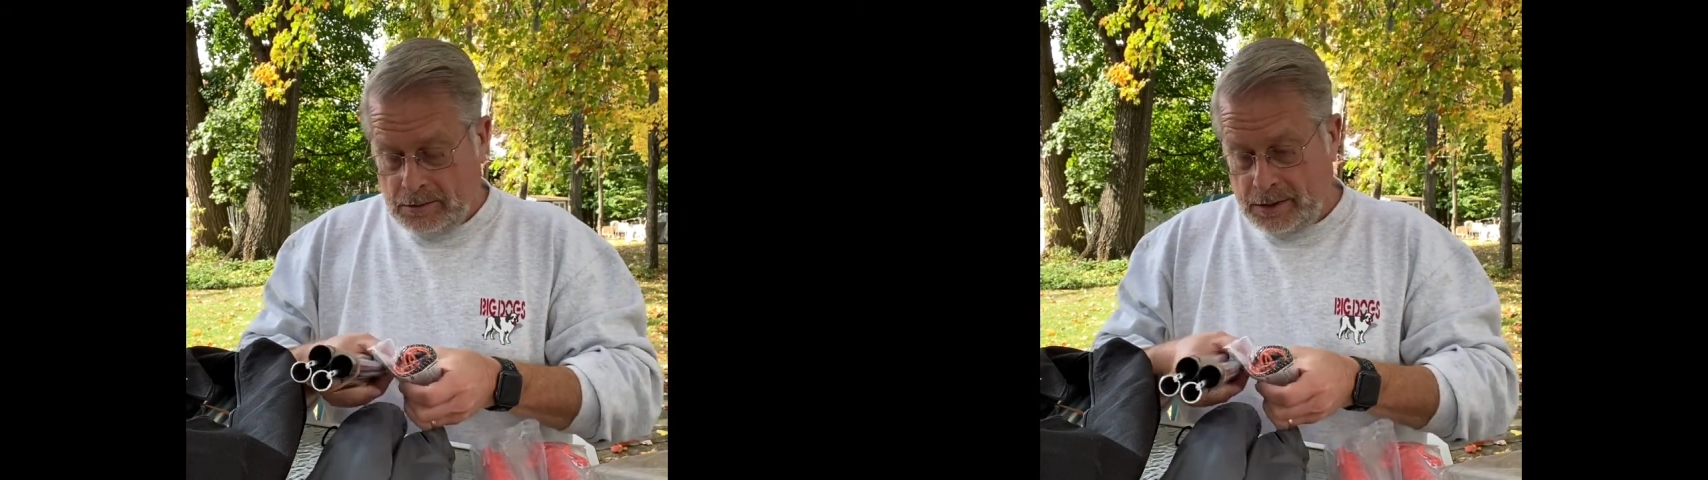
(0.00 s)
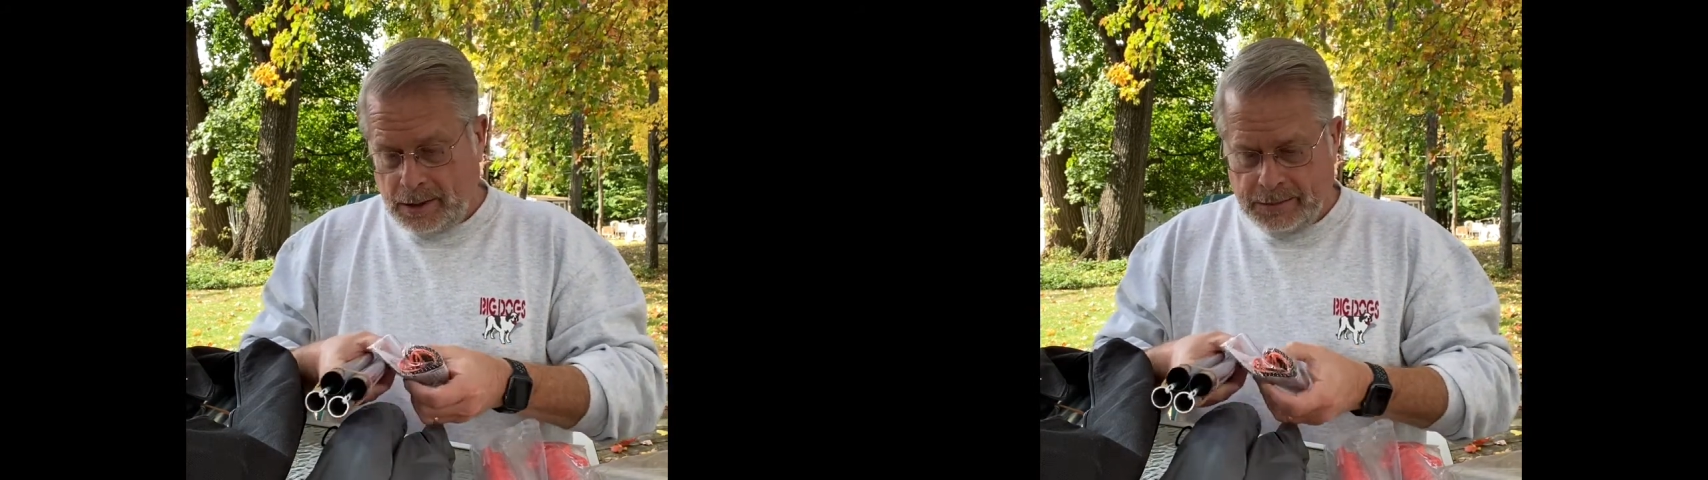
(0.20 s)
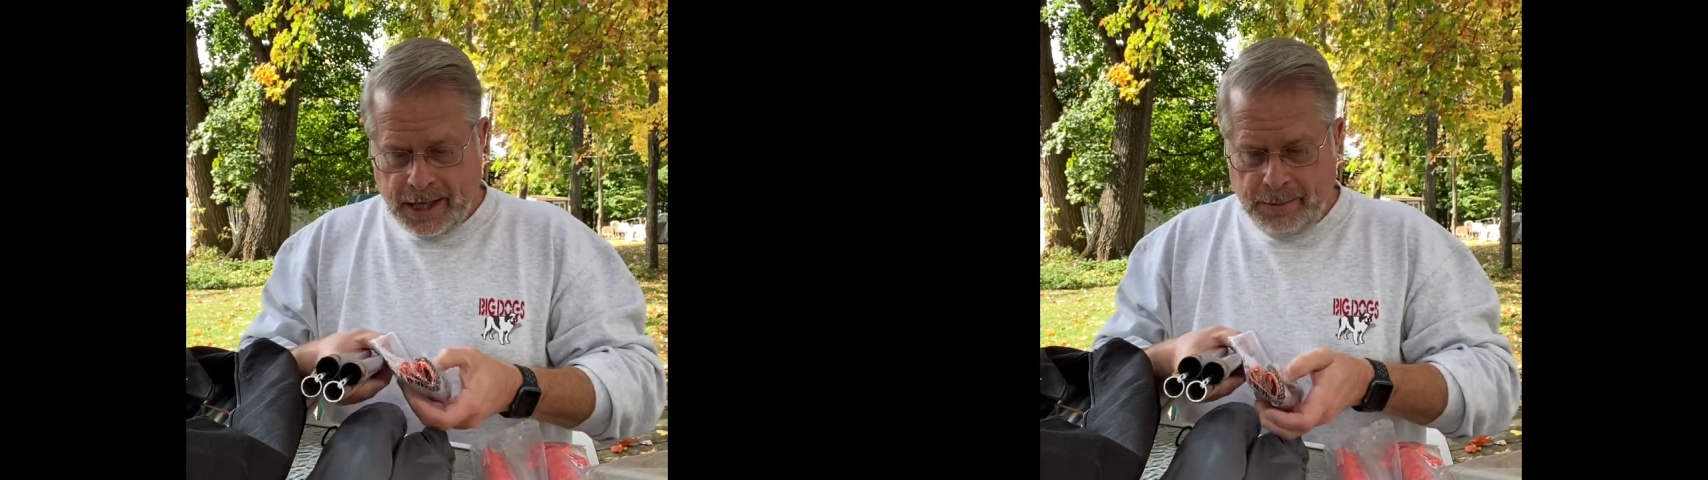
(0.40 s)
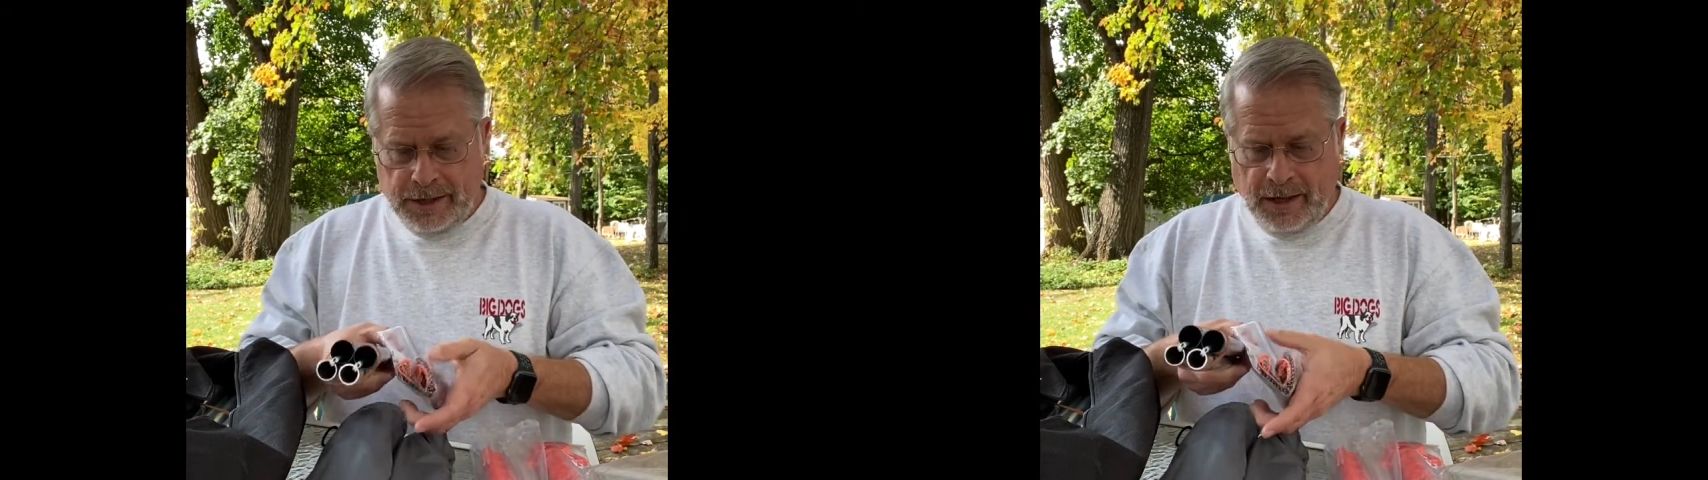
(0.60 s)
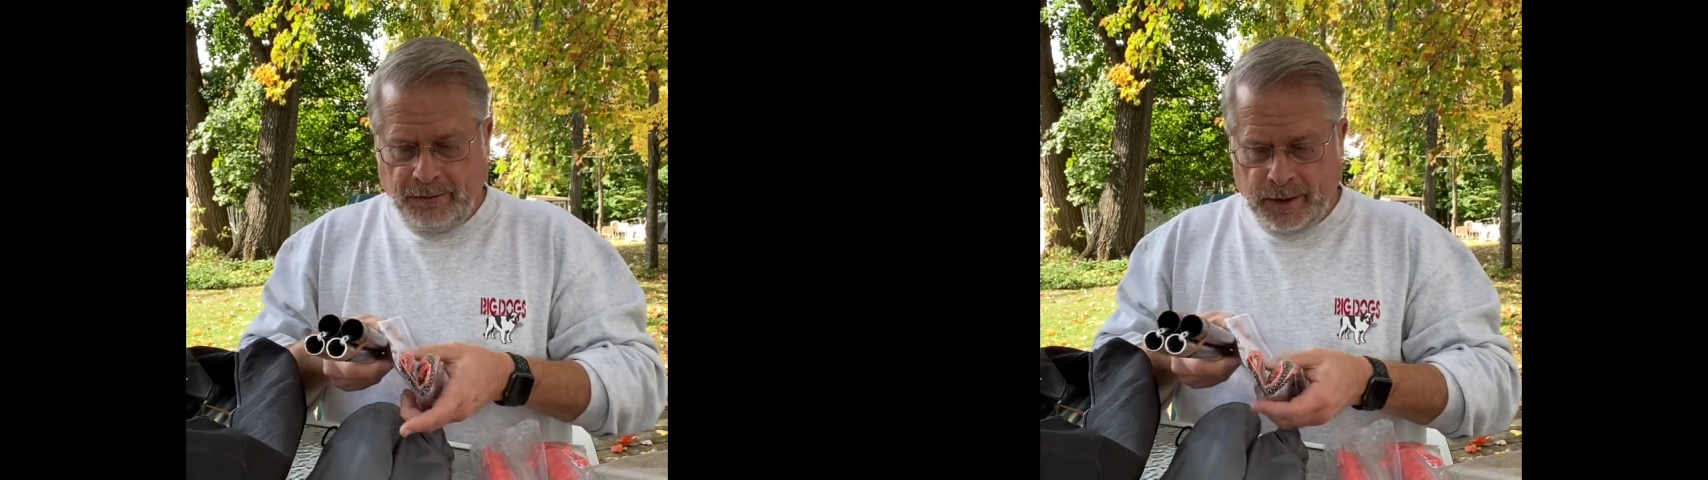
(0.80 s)
sometimes
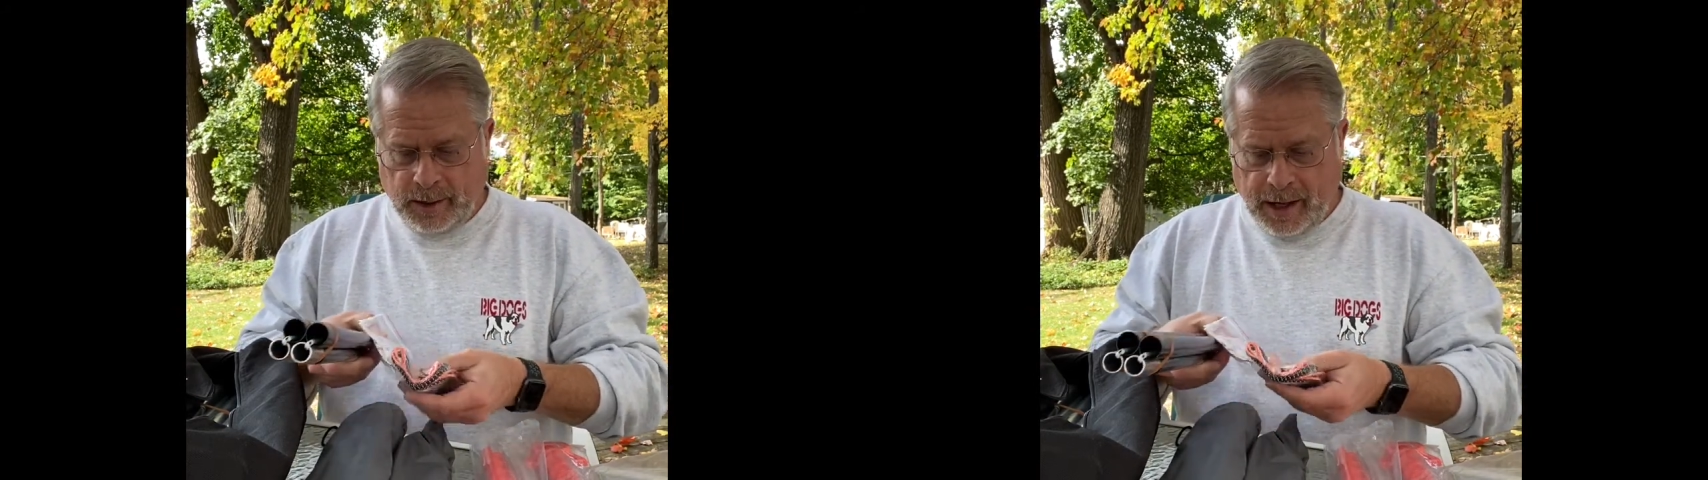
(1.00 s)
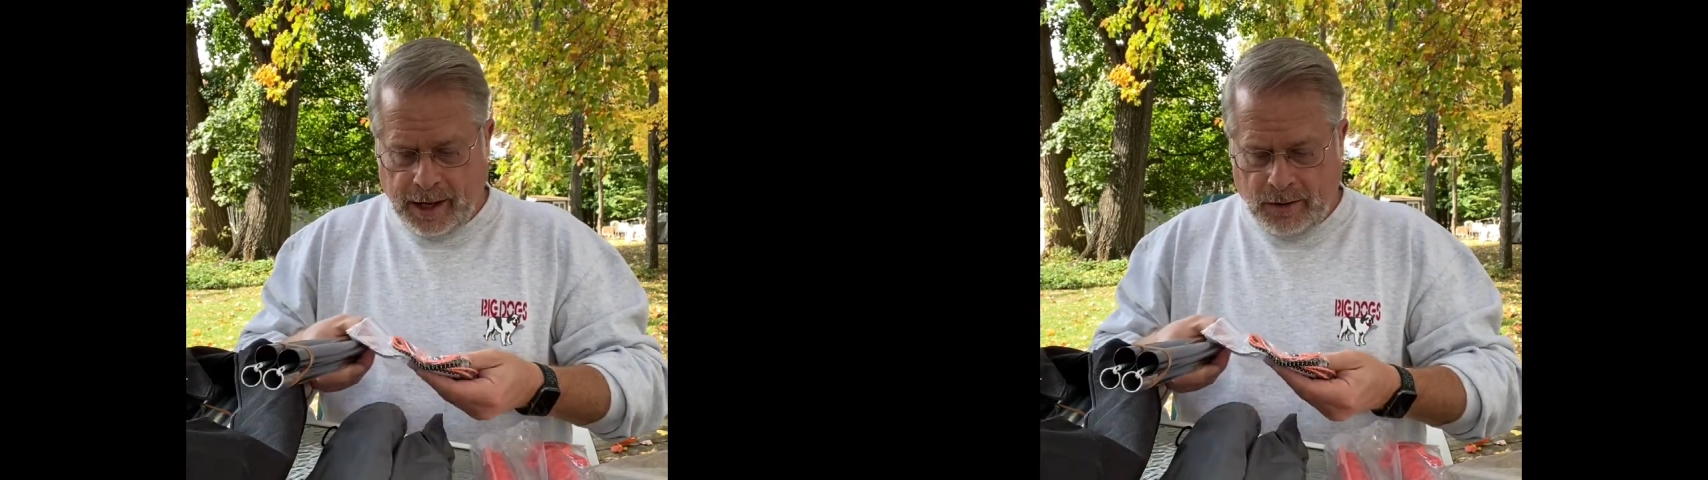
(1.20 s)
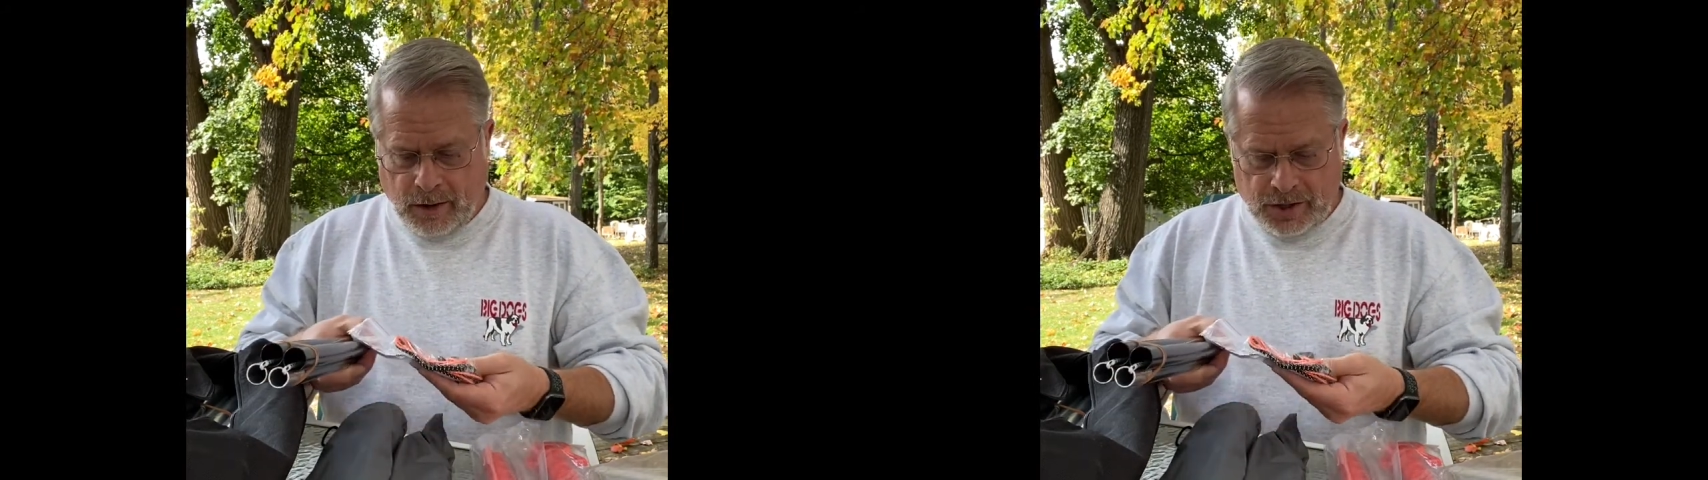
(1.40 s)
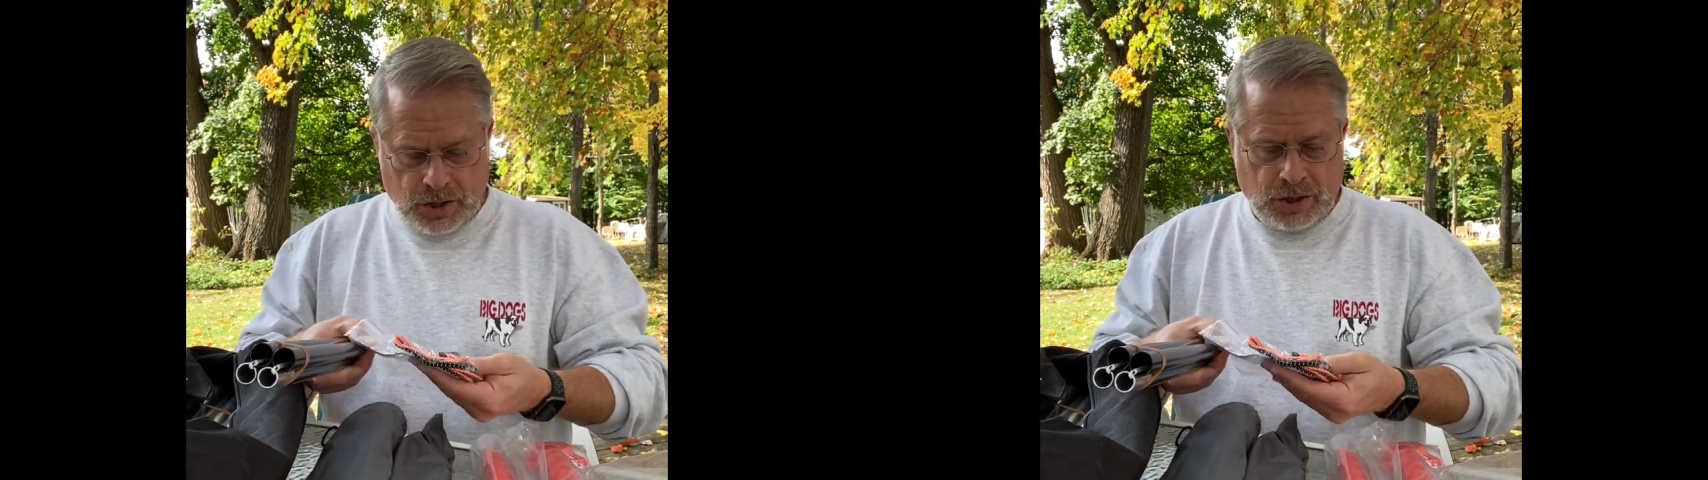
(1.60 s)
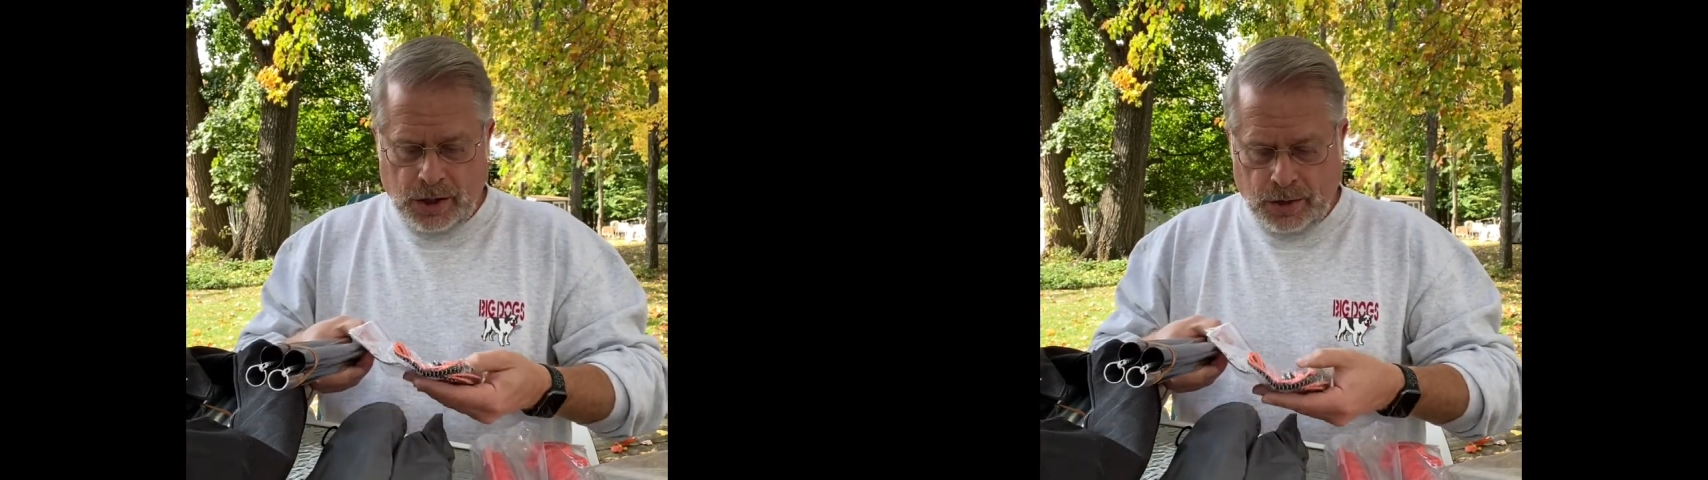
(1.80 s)
even crushed
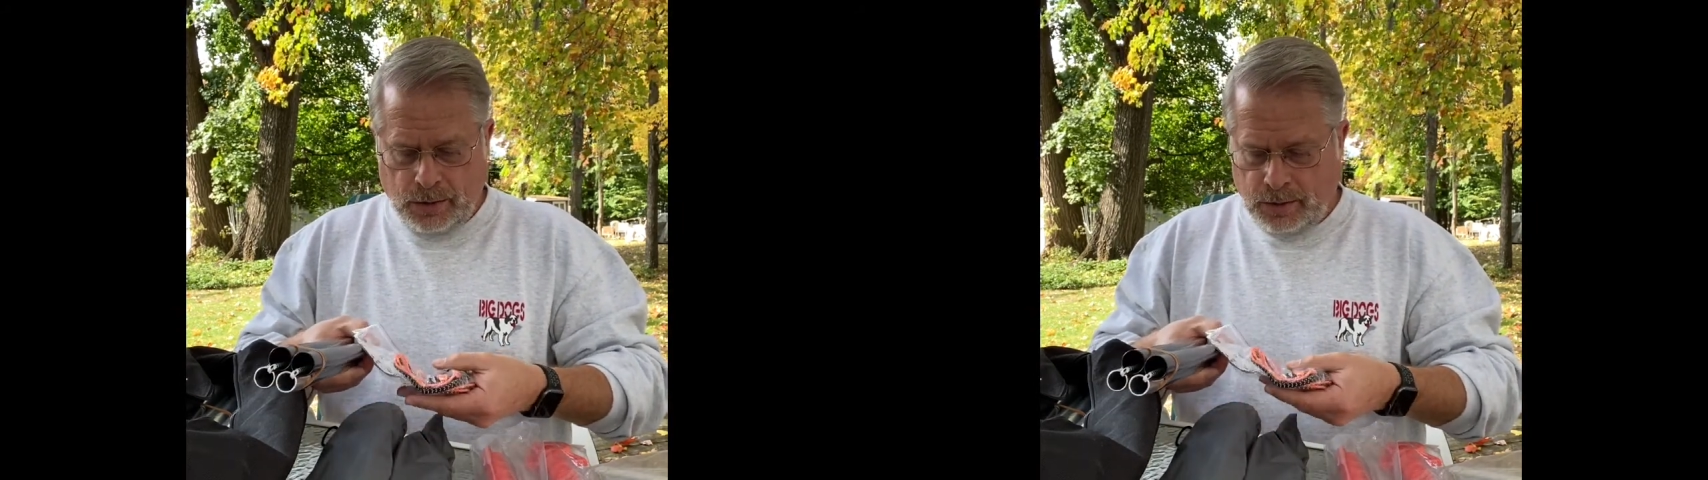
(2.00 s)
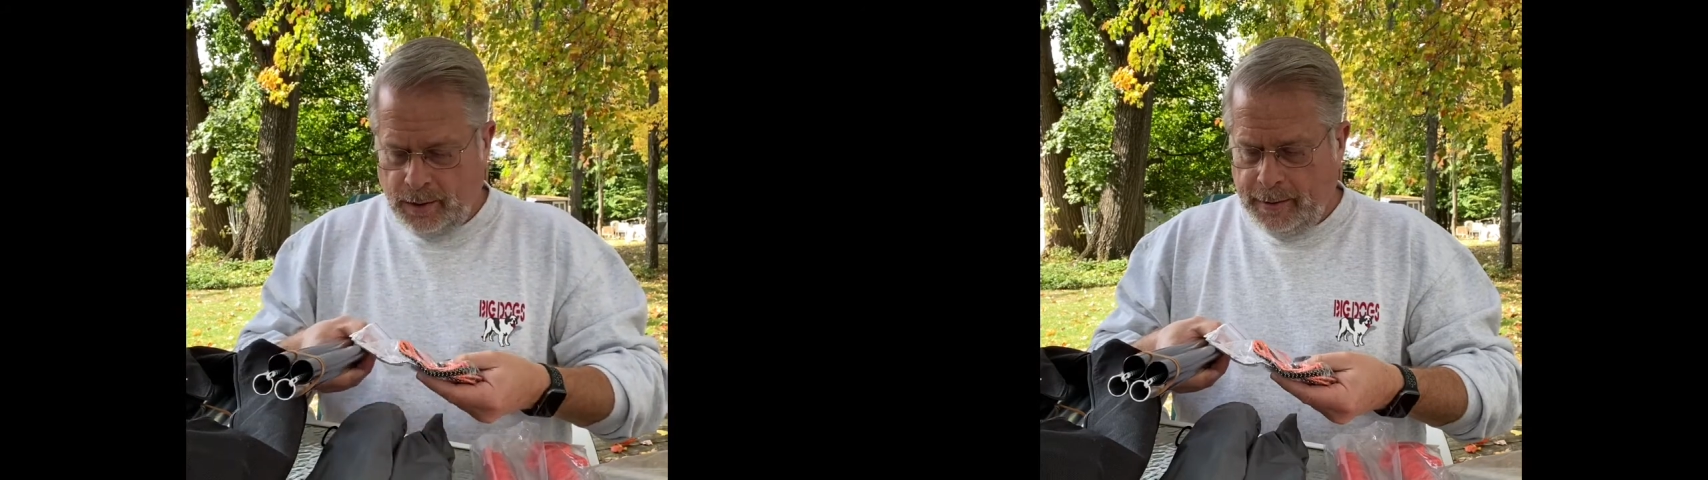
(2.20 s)
stone,